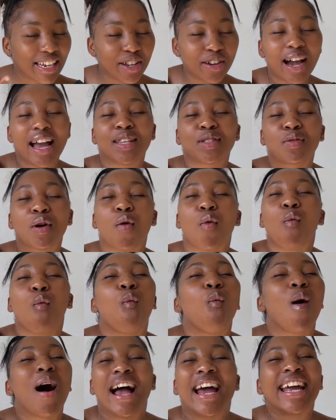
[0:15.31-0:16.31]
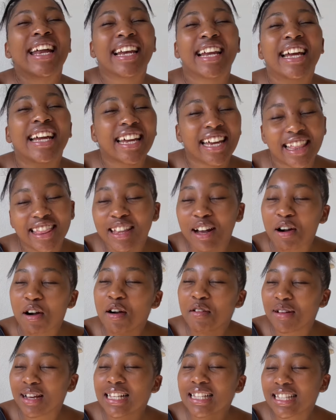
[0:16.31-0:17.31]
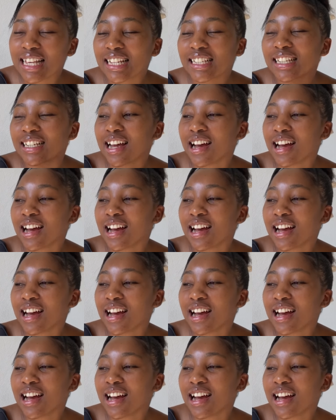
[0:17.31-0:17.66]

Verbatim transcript: You guys were whiling in the comment section.